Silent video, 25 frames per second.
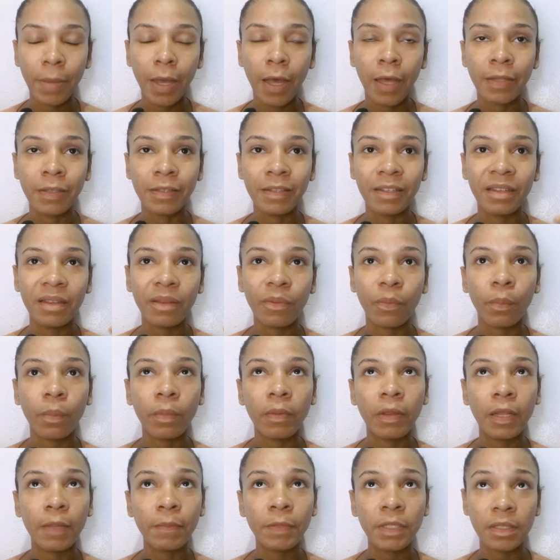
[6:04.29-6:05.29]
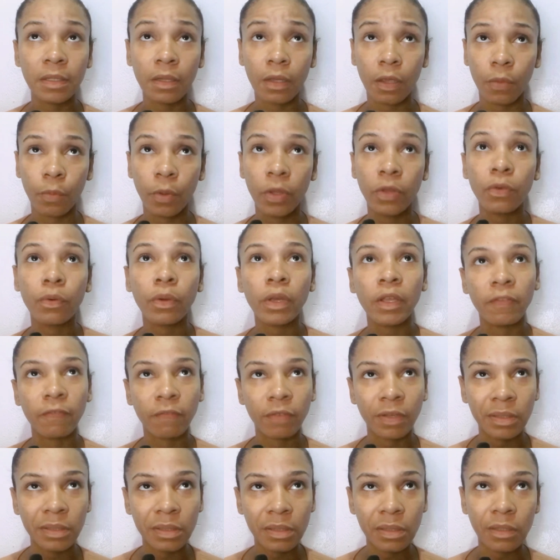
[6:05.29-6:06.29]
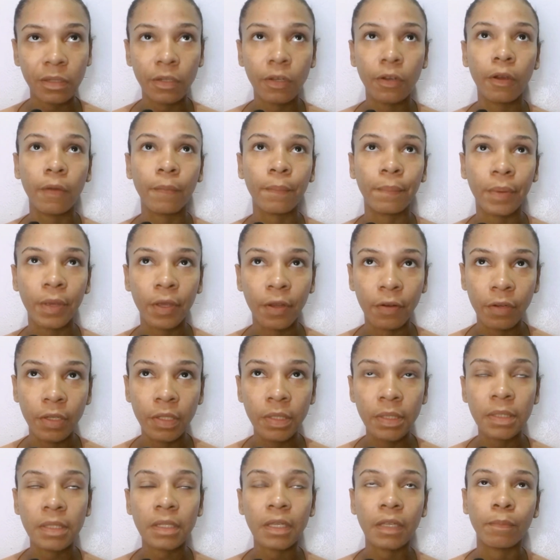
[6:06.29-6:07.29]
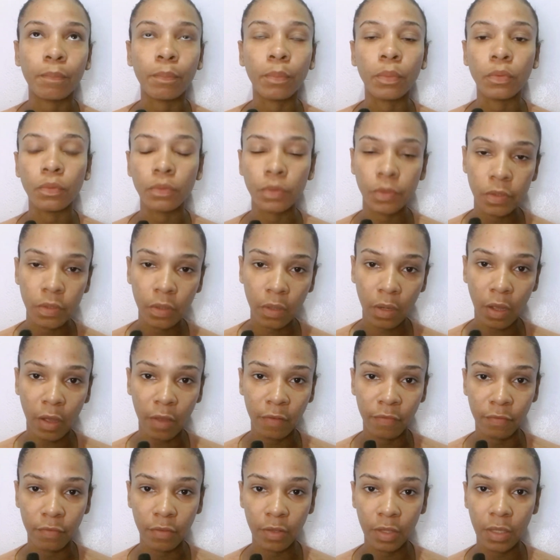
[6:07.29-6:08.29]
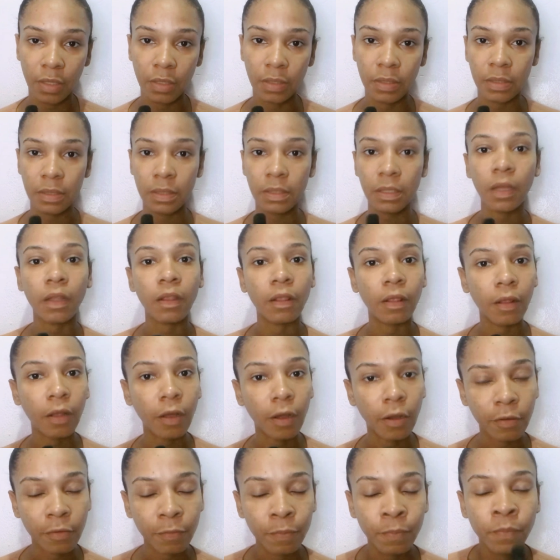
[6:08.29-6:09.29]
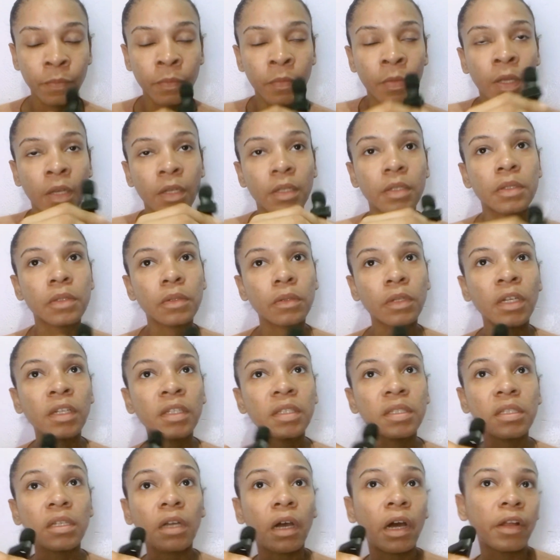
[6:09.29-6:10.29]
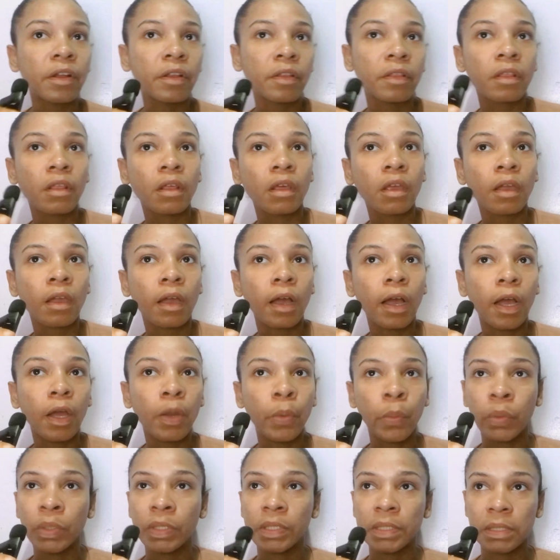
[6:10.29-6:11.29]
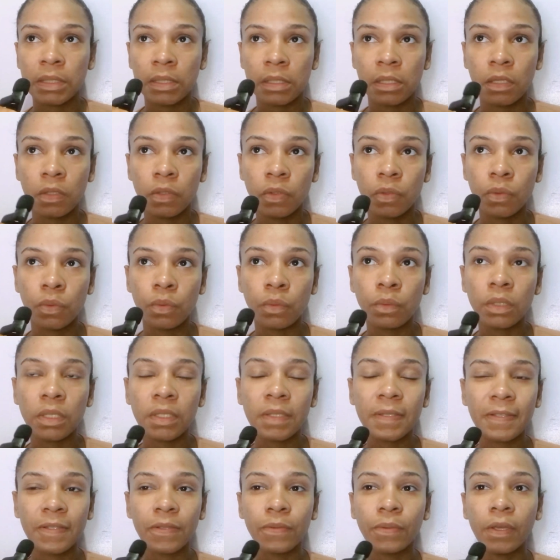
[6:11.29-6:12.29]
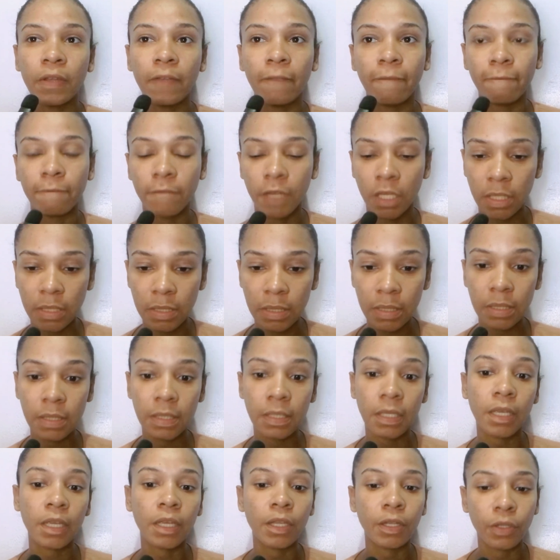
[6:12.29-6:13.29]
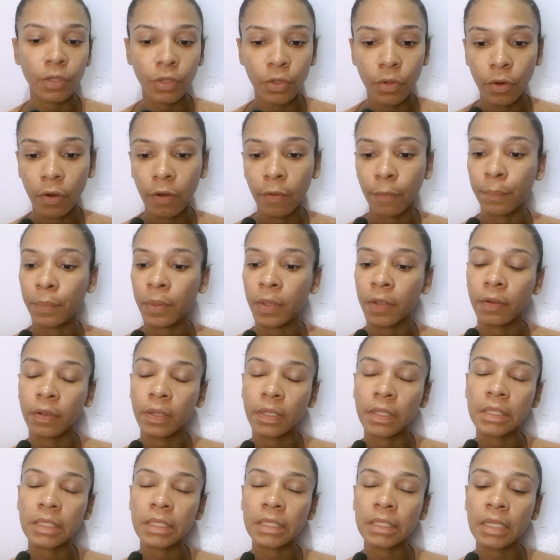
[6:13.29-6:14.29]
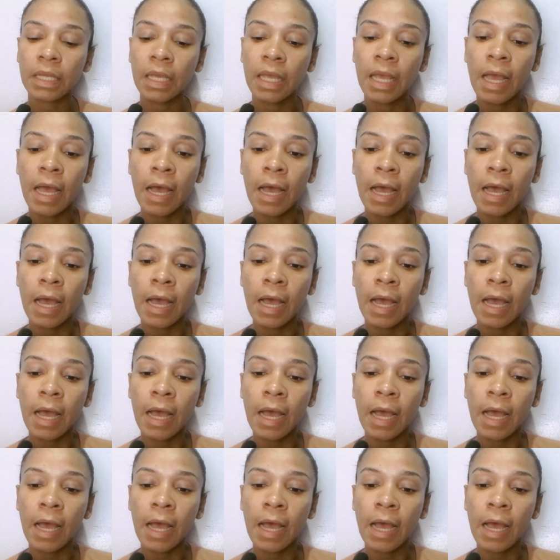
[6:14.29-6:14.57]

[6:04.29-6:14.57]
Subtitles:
And let me tell you, when you invest in your appearance, it boosts your confidence a lot. So that is the other thing I would say to do, is to invest in your appearance.